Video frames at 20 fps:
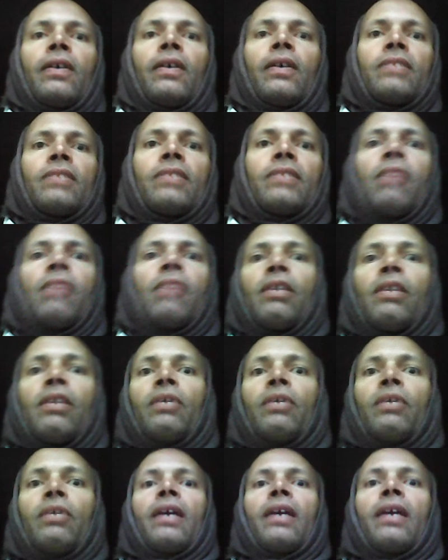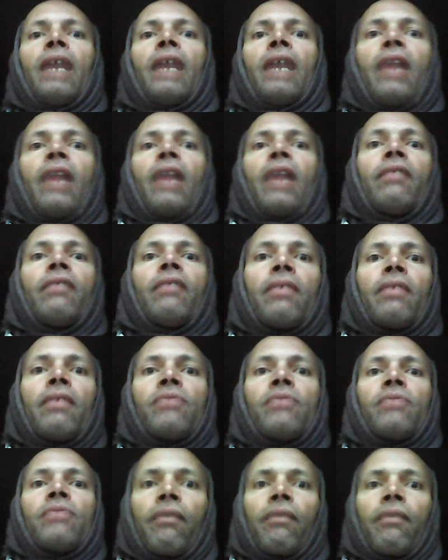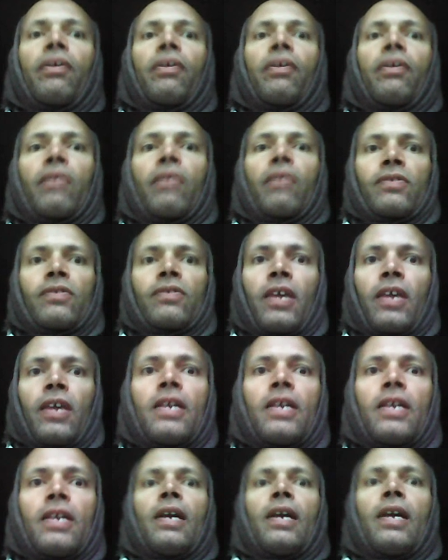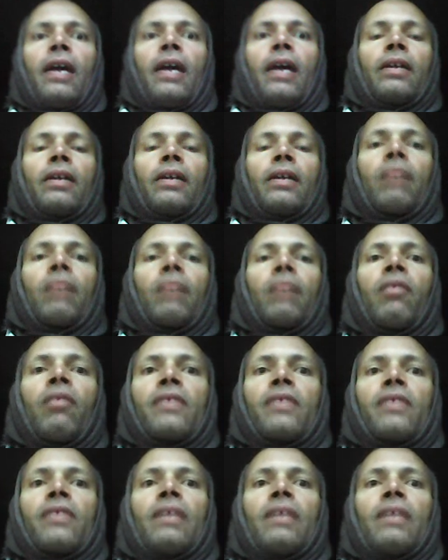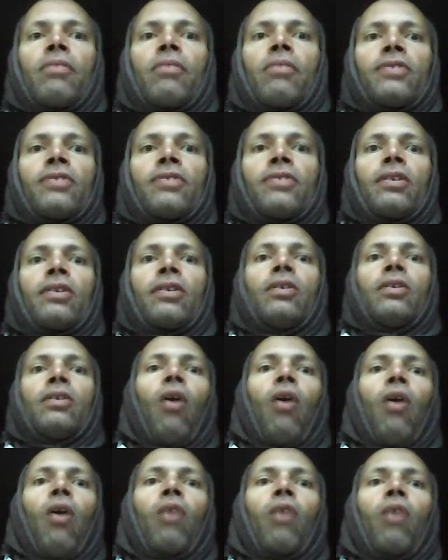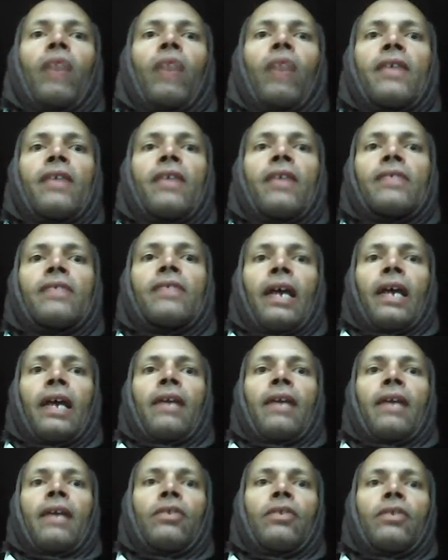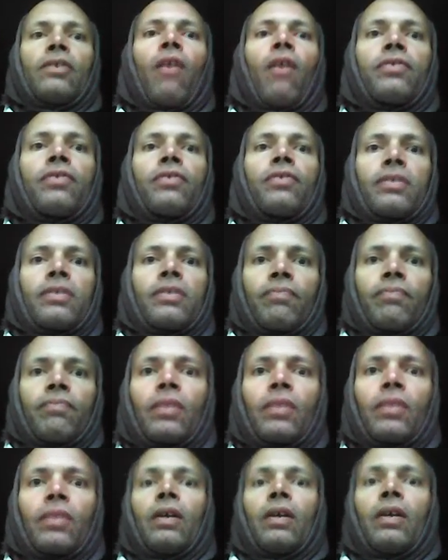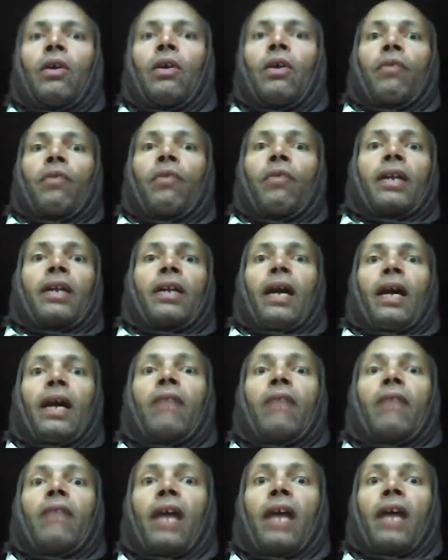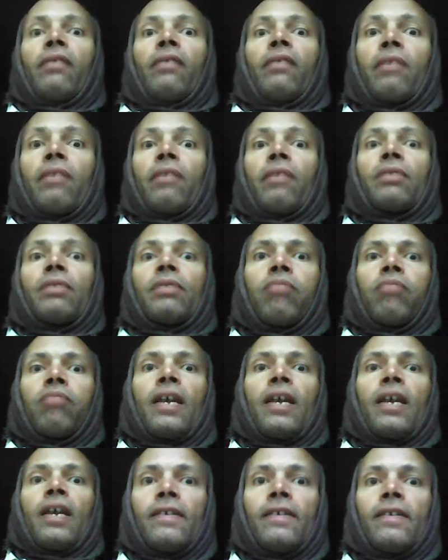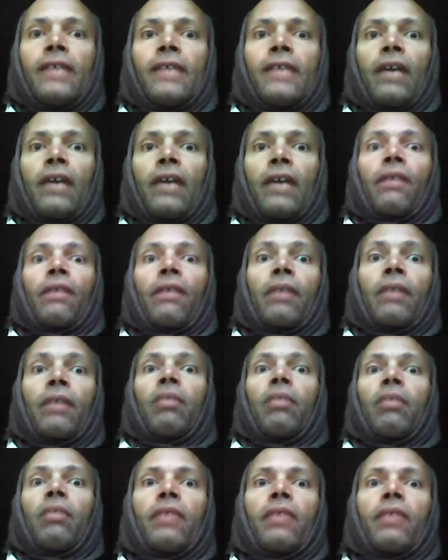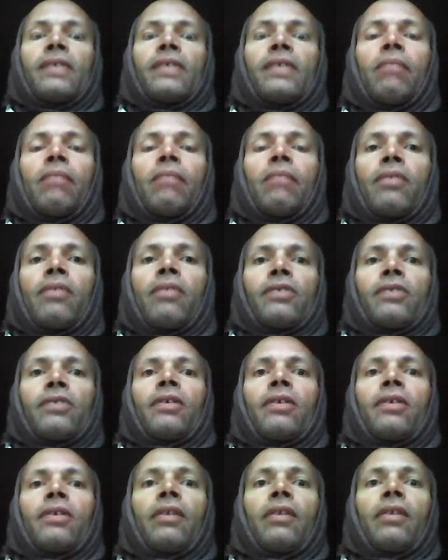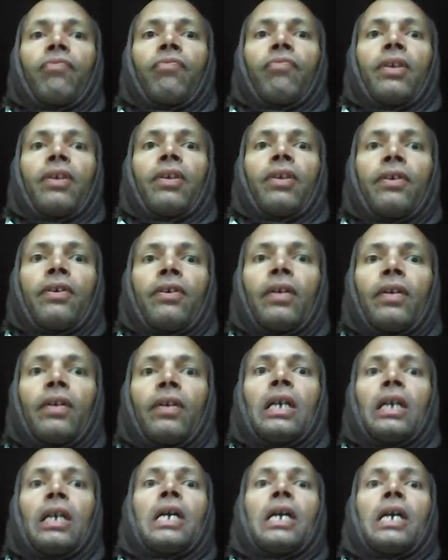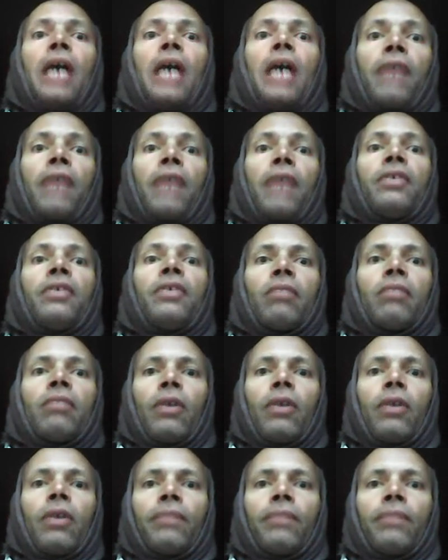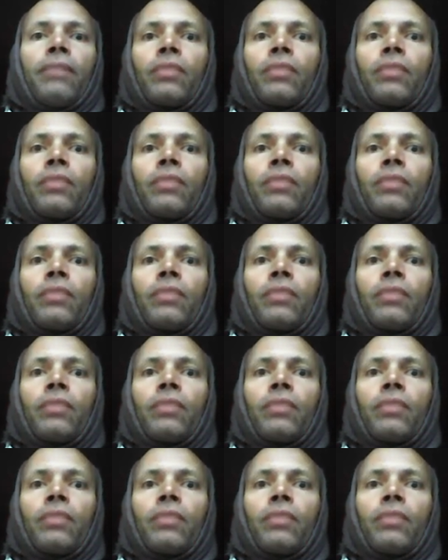Similarly, we can have adverbs of frequency, and a couple of examples are always and often. We can have adverbs of place, and a couple of examples are there and nearby.